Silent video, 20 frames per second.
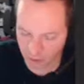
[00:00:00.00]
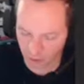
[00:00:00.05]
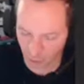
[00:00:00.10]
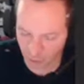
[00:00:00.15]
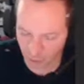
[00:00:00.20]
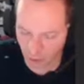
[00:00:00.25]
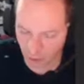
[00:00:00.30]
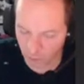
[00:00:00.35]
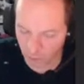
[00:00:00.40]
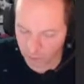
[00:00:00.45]
and the
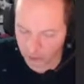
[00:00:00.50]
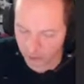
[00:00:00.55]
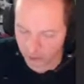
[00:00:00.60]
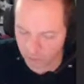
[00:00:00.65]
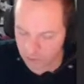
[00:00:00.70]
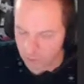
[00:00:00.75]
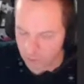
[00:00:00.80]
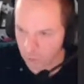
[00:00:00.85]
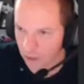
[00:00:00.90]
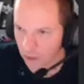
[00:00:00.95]
thought would be to have
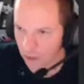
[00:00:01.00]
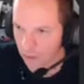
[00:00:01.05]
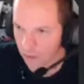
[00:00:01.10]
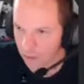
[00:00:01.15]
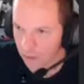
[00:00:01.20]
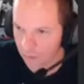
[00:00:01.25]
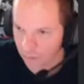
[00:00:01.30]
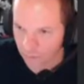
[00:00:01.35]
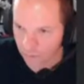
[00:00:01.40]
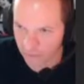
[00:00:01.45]
her swinging
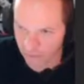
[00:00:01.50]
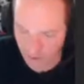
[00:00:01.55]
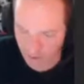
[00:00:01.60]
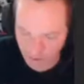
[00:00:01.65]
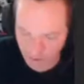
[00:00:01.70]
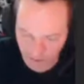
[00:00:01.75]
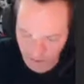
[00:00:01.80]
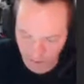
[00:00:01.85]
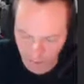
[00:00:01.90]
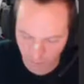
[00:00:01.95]
around. I
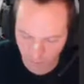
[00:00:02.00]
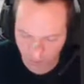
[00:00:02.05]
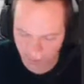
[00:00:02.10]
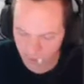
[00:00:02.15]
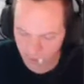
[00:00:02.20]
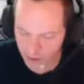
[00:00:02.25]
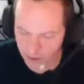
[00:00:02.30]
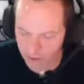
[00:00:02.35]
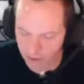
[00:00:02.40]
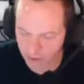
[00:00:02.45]
kind of wanted to
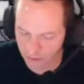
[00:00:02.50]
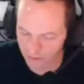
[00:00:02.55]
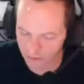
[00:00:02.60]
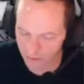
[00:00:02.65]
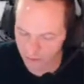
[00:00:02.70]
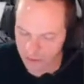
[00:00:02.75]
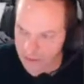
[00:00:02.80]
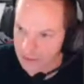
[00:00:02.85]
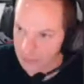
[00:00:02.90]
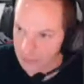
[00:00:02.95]
look at the
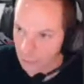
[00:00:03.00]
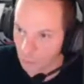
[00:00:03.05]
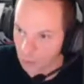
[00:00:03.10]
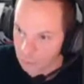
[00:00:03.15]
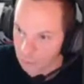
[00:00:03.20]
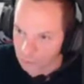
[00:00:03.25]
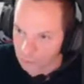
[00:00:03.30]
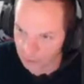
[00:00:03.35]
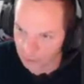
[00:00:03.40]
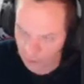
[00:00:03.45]
face more,
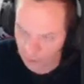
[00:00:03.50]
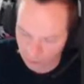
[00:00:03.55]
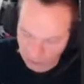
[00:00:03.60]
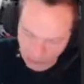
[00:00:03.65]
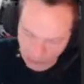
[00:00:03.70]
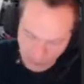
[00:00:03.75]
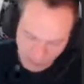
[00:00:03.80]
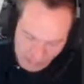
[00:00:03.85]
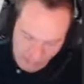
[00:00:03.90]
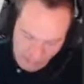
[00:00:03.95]
so
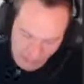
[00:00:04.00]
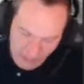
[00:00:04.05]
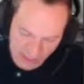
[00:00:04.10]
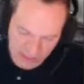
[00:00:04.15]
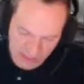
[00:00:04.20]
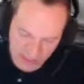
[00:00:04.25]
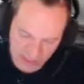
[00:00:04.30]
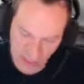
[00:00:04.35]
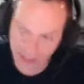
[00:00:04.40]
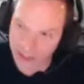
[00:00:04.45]

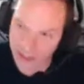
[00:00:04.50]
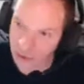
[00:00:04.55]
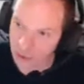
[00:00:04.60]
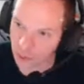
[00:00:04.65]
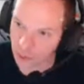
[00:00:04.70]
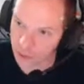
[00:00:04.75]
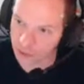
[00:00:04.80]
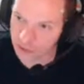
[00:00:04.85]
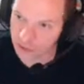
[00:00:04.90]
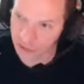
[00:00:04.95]
that's my
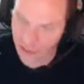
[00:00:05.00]
choice,